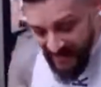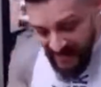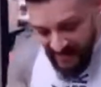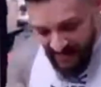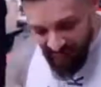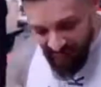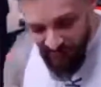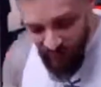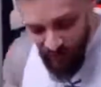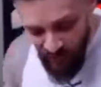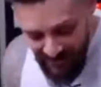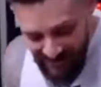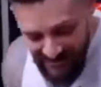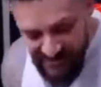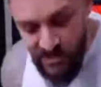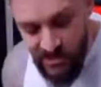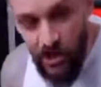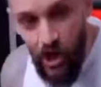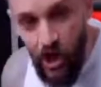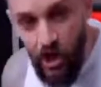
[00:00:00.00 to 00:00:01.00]
If your knees are
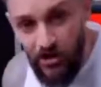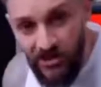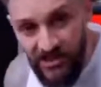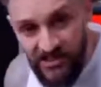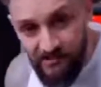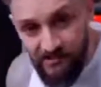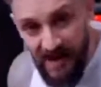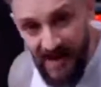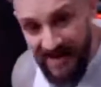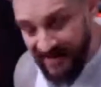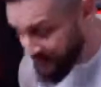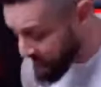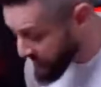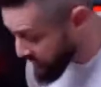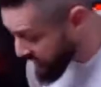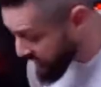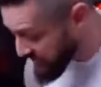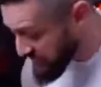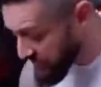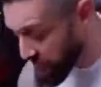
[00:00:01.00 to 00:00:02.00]
not on this pad
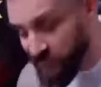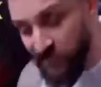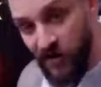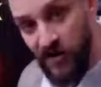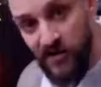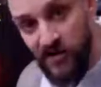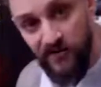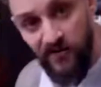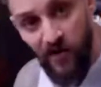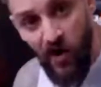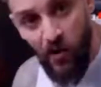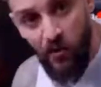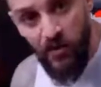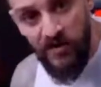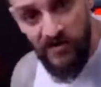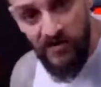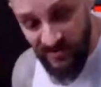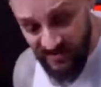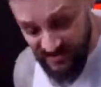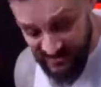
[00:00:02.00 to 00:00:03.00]
and they're further forward
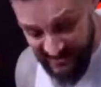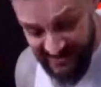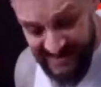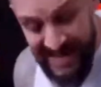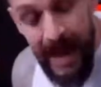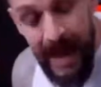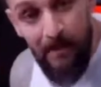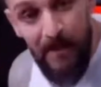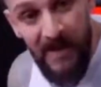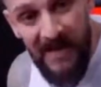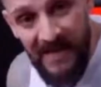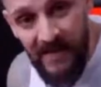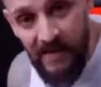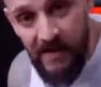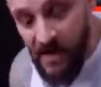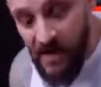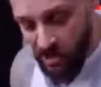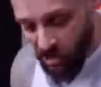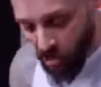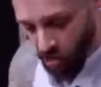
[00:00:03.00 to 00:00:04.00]
and there's a gap here,
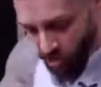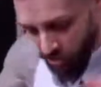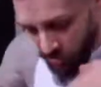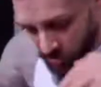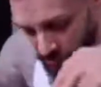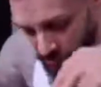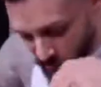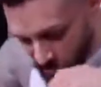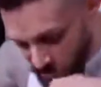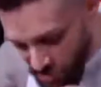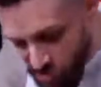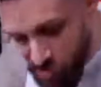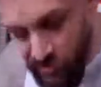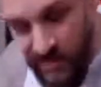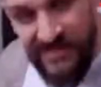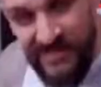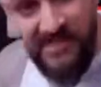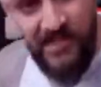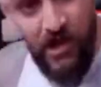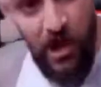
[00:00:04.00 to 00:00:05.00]
you're going to put
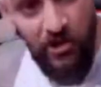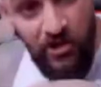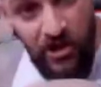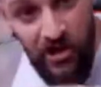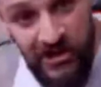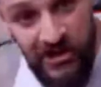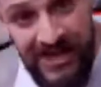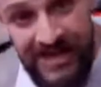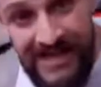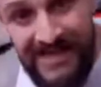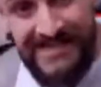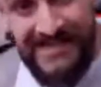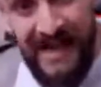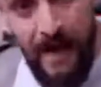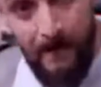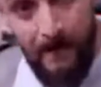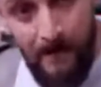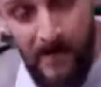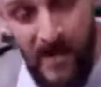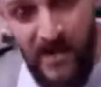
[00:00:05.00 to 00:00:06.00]
stress on the knees
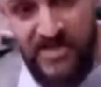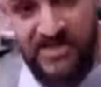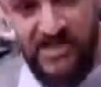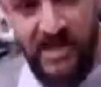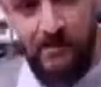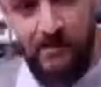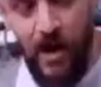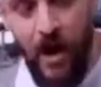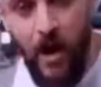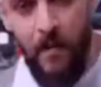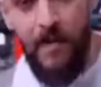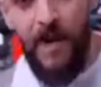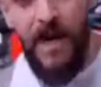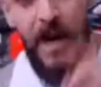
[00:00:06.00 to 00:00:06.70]
and bust them up.